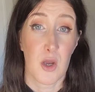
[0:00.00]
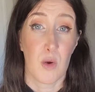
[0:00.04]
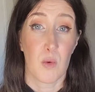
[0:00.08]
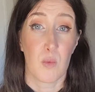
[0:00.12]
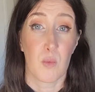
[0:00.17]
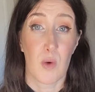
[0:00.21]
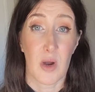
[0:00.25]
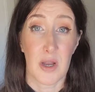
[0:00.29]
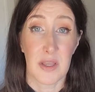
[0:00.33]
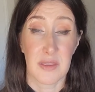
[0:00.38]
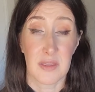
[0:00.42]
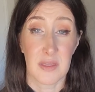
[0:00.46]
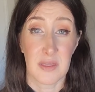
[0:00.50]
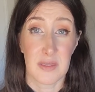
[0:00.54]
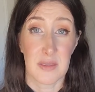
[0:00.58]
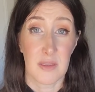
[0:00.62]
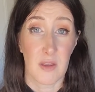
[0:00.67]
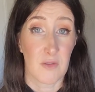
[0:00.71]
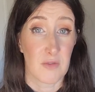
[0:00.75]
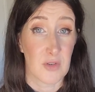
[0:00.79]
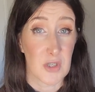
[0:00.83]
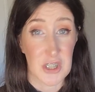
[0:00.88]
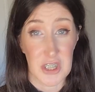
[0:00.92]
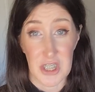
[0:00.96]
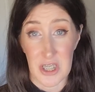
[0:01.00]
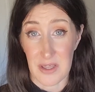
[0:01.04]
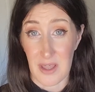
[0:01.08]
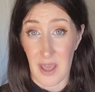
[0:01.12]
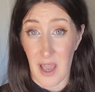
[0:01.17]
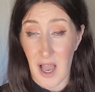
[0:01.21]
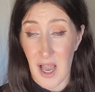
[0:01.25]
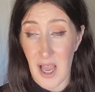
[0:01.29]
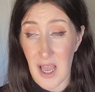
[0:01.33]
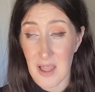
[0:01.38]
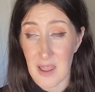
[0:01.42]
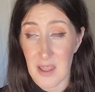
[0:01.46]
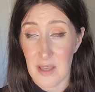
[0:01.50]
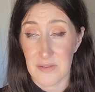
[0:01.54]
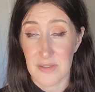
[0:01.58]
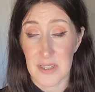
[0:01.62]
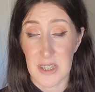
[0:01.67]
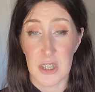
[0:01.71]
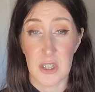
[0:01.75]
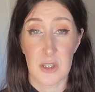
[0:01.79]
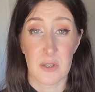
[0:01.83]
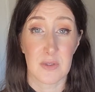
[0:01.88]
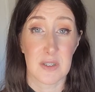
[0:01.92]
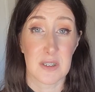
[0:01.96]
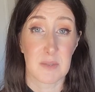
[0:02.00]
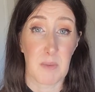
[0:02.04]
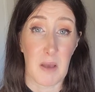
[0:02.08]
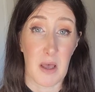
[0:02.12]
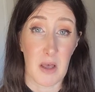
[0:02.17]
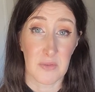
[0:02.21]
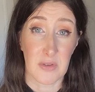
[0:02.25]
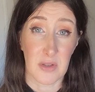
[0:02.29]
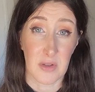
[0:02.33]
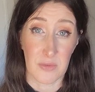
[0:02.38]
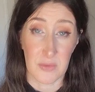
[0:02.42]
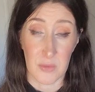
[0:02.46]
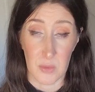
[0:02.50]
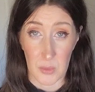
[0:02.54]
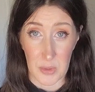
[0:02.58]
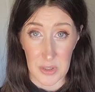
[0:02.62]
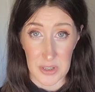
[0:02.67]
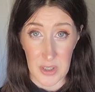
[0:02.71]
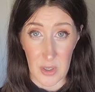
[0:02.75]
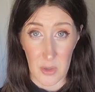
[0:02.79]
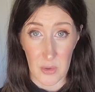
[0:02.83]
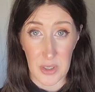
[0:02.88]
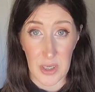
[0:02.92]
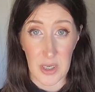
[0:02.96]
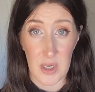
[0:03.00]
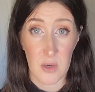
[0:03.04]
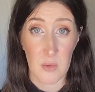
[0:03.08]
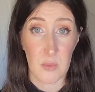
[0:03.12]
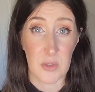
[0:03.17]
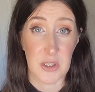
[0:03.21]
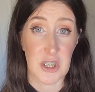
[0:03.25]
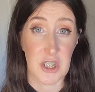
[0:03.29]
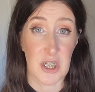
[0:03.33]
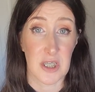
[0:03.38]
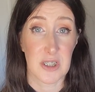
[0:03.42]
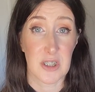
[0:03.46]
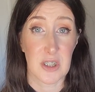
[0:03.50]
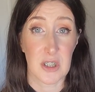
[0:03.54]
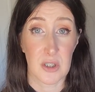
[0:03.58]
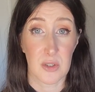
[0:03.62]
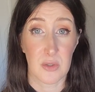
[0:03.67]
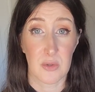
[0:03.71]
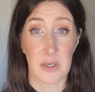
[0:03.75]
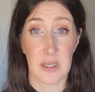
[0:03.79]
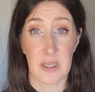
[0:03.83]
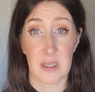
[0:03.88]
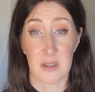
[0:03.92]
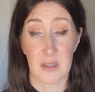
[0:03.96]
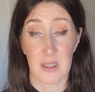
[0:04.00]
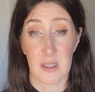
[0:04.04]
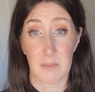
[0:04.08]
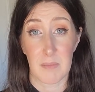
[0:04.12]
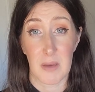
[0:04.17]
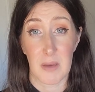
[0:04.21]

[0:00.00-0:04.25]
One version that I love to do is pelvic floor yoga, which I do in the